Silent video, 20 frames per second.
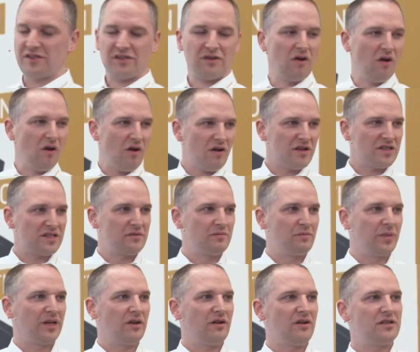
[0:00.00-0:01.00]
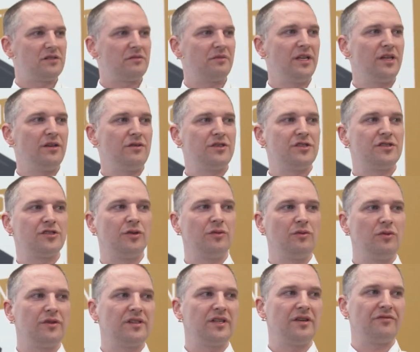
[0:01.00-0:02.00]
is caused because we use
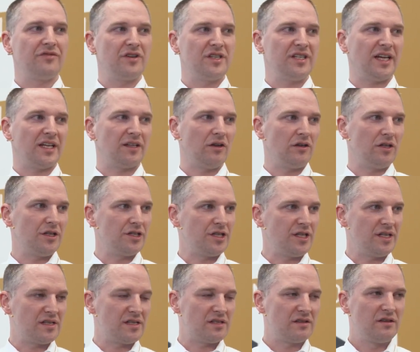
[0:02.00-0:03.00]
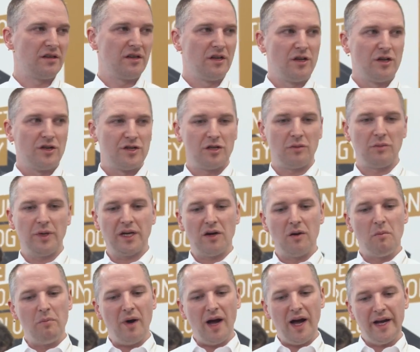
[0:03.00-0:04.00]
two different technologies. So we're
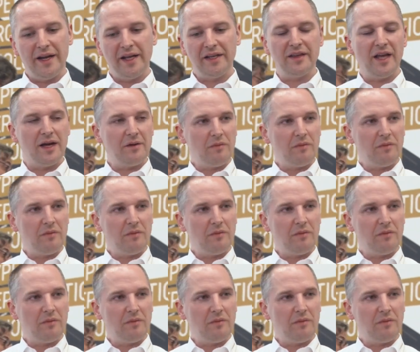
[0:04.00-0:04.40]
combining the